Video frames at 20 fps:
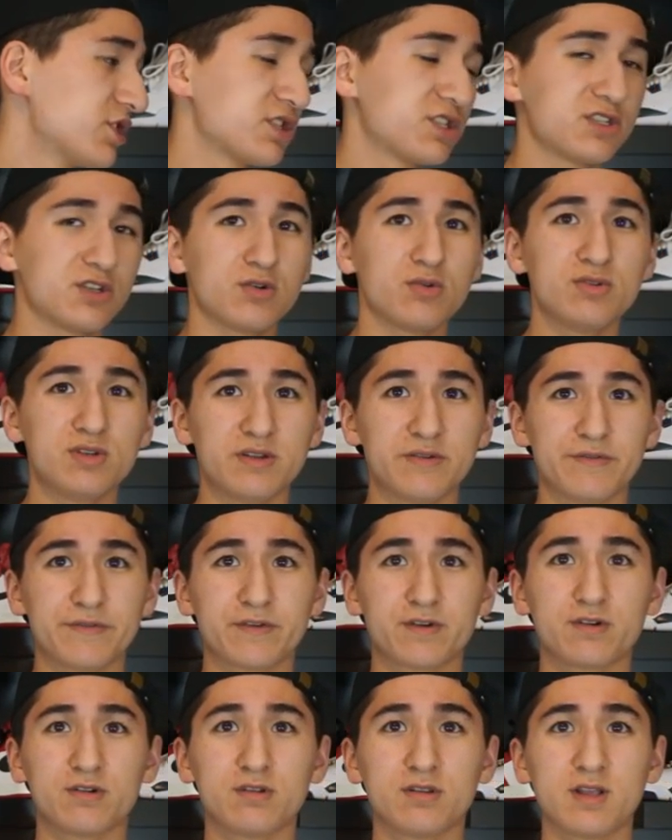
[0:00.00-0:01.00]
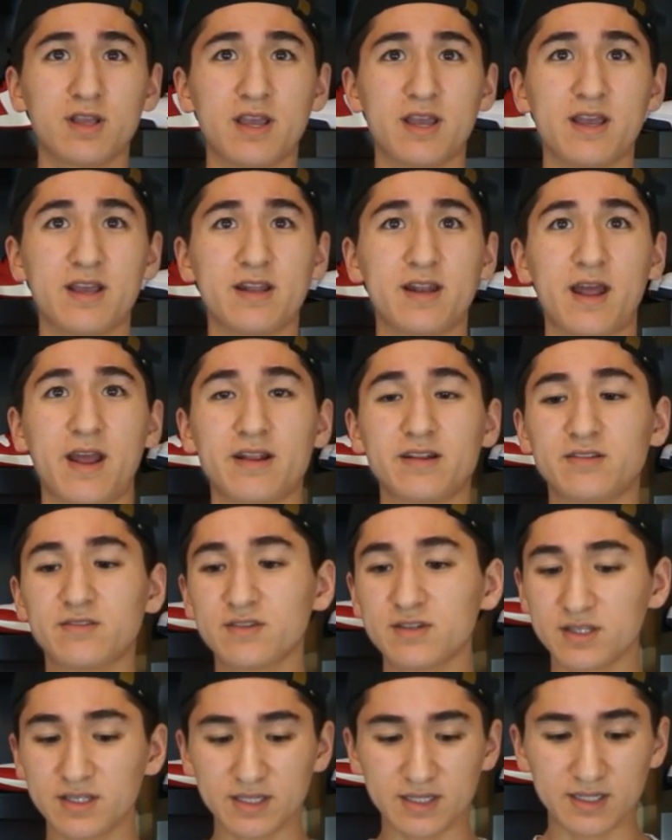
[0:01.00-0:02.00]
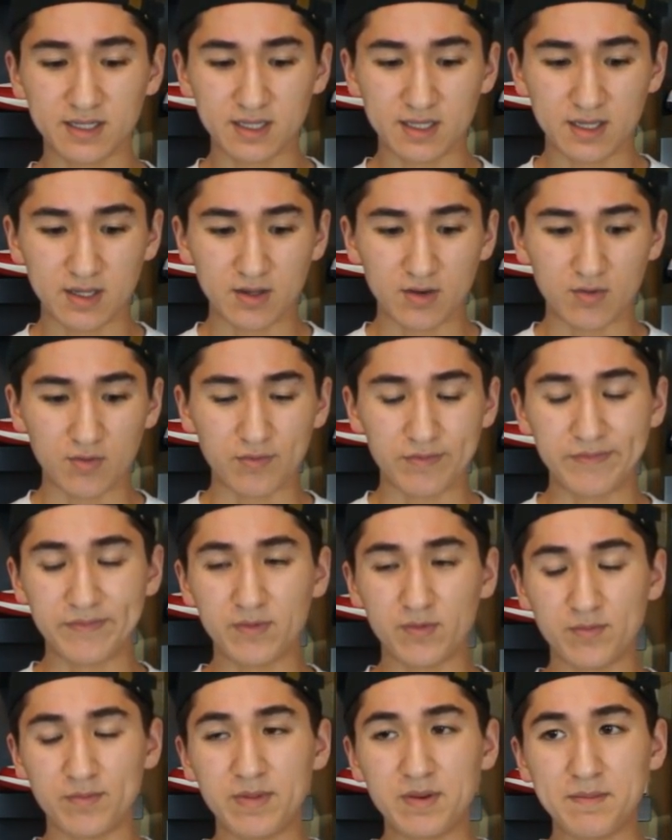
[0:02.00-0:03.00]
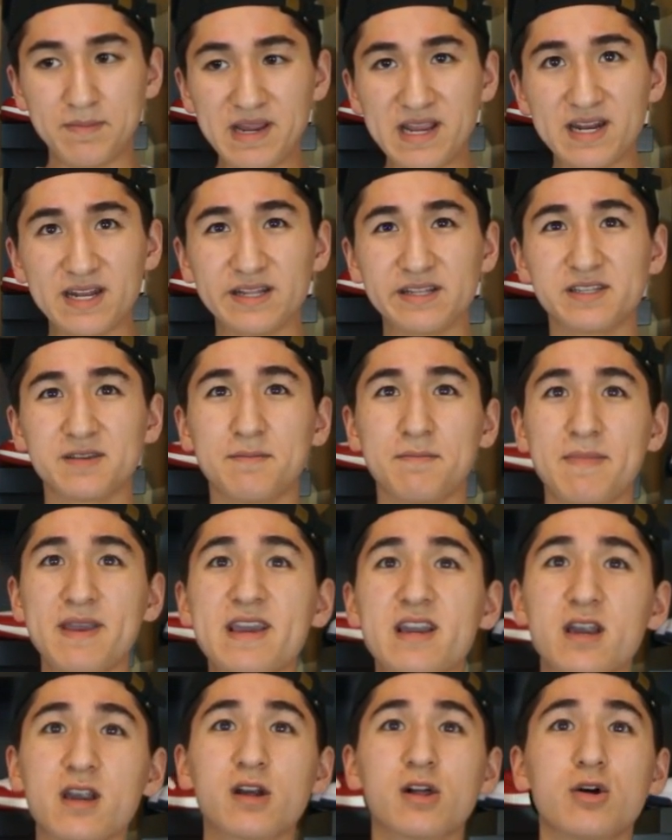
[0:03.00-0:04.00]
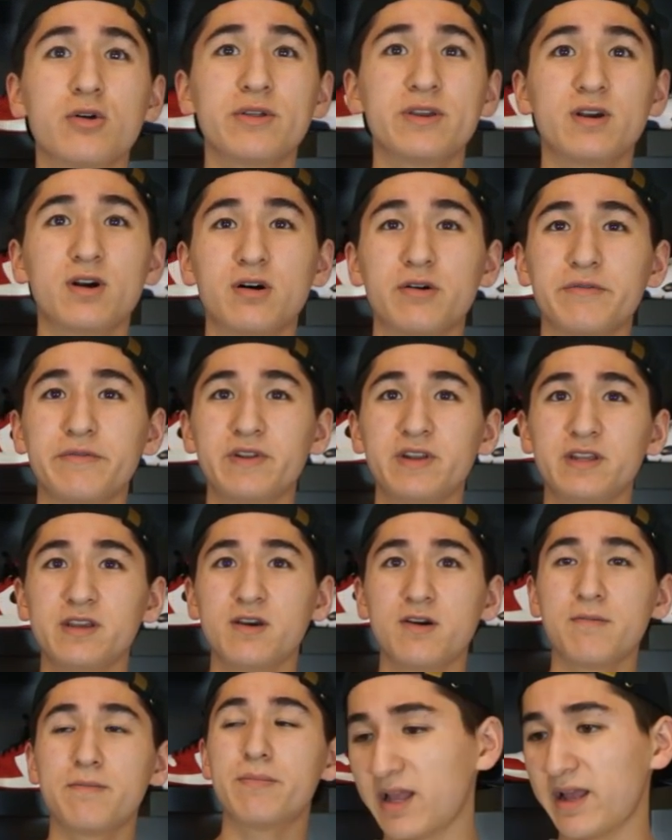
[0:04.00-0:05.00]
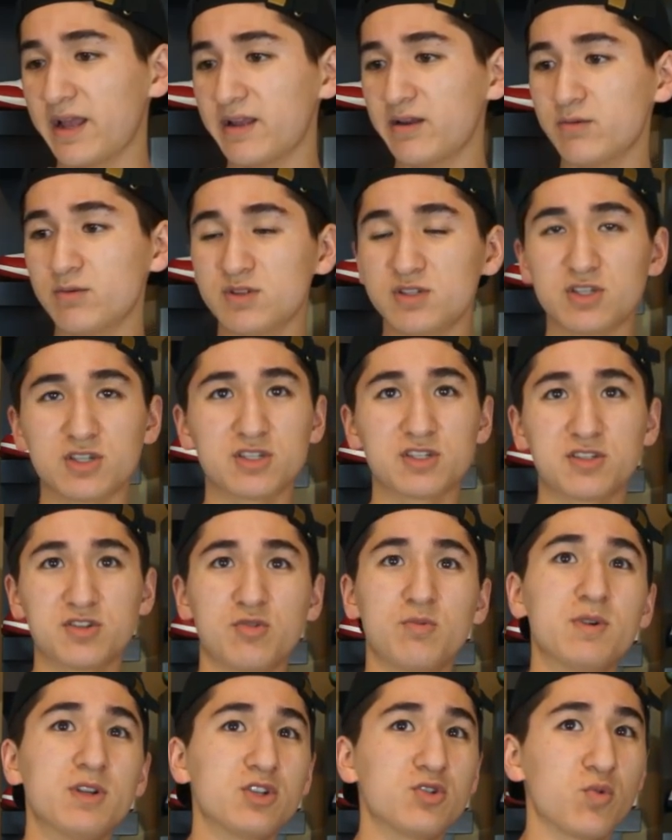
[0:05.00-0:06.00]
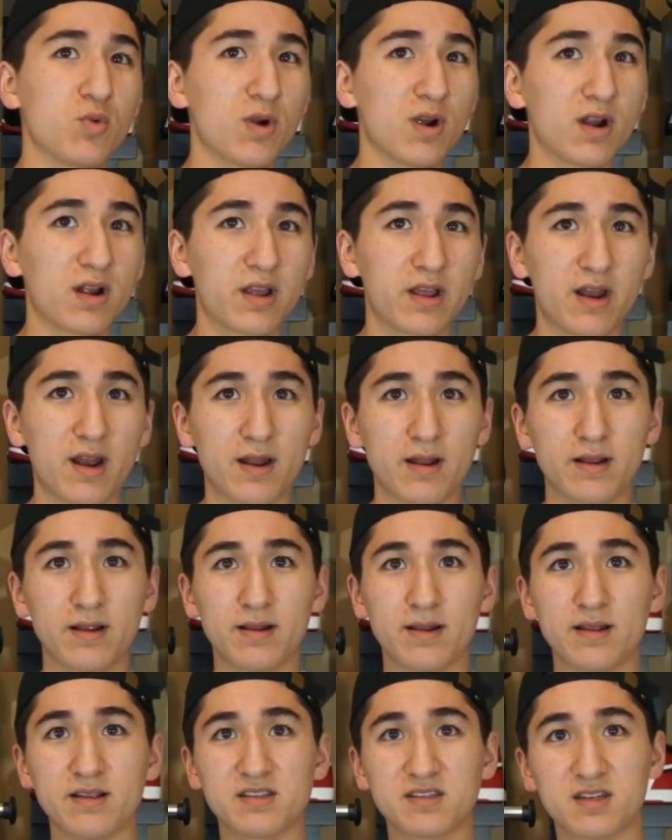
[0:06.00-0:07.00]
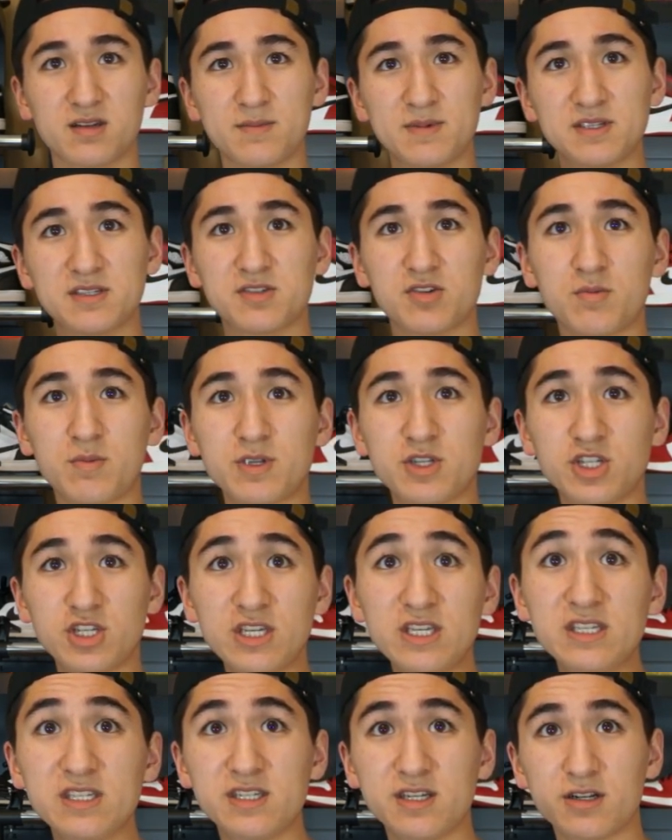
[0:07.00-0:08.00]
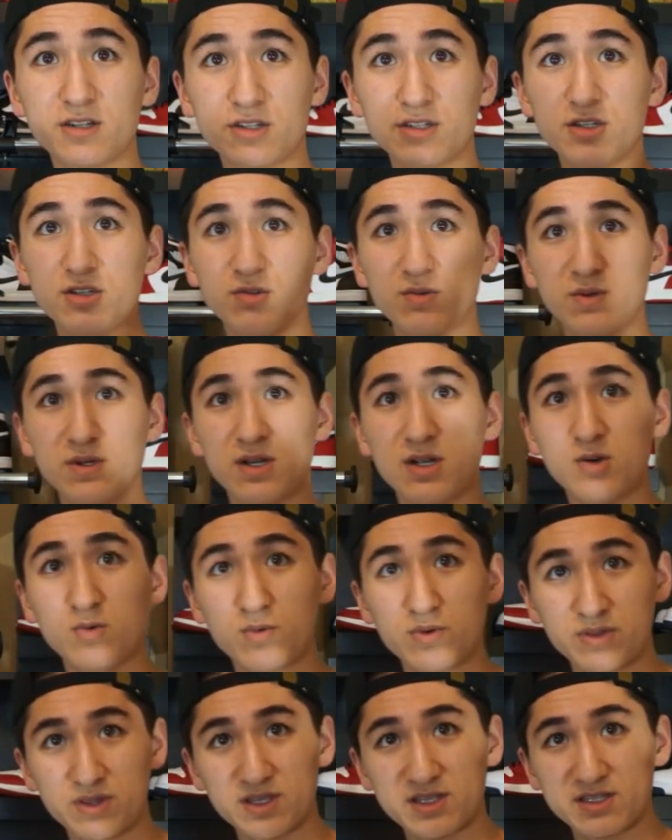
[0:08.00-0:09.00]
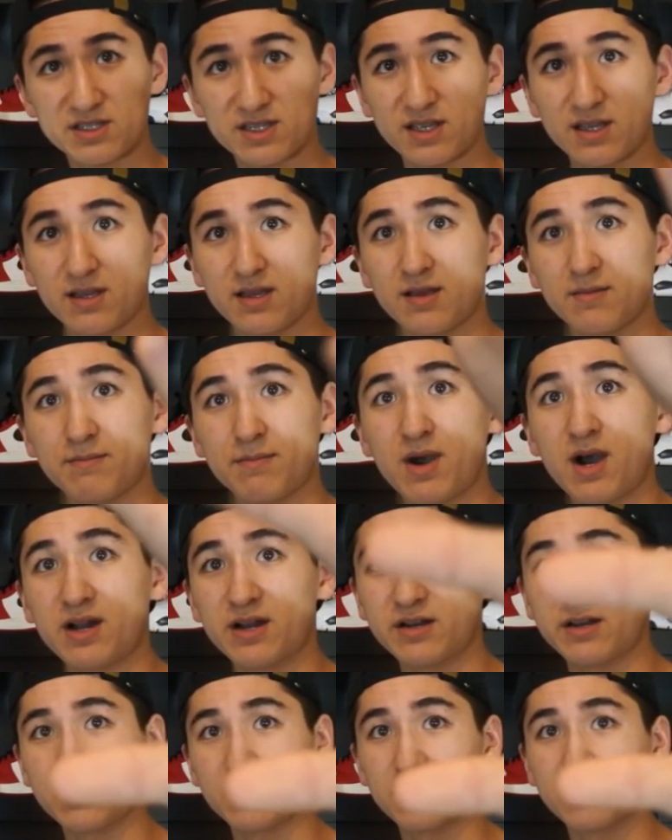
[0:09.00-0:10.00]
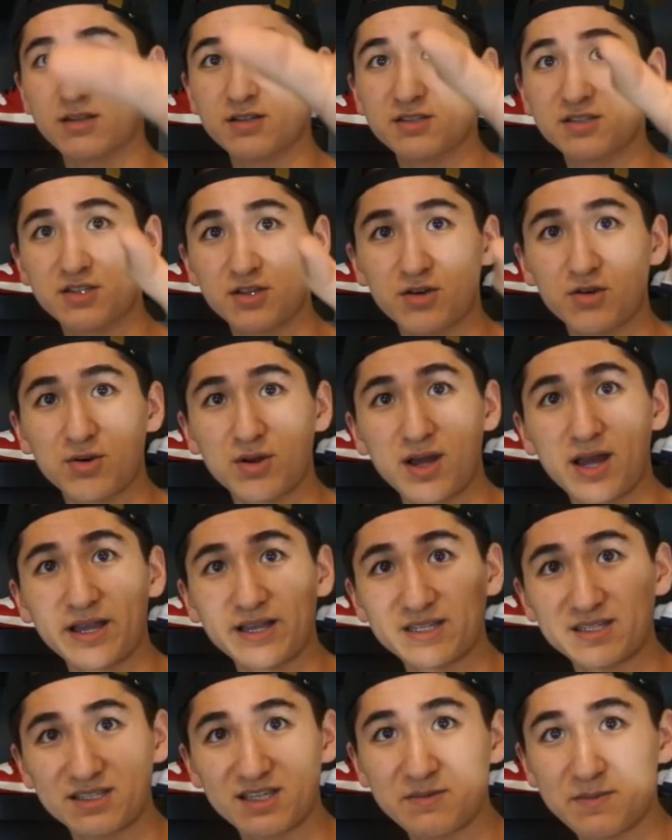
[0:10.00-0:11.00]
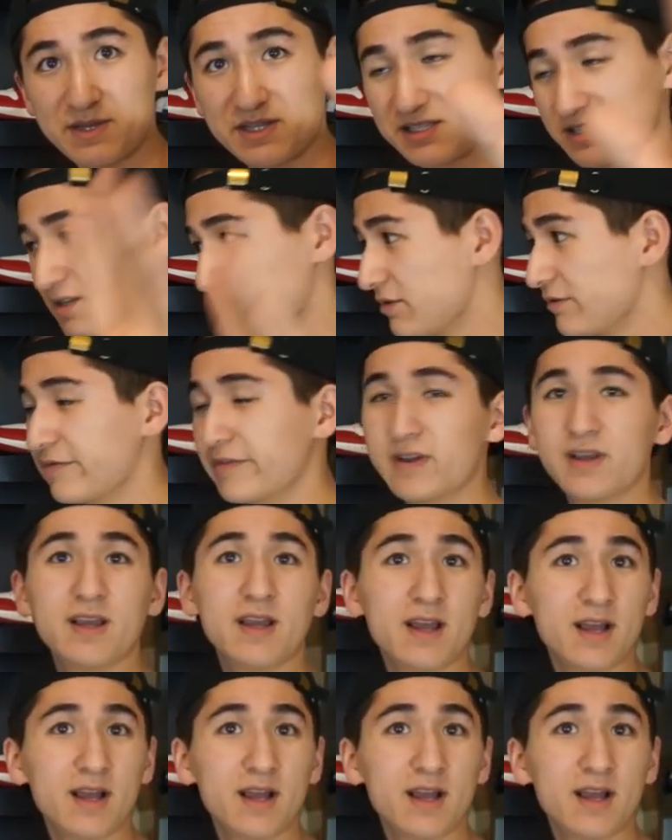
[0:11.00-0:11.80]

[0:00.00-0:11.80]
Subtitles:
just so difficult, and I really been meaning to make a clothing haul video. It was just so much work, and it's gonna be so much easier to do it with this monitor so I can see myself.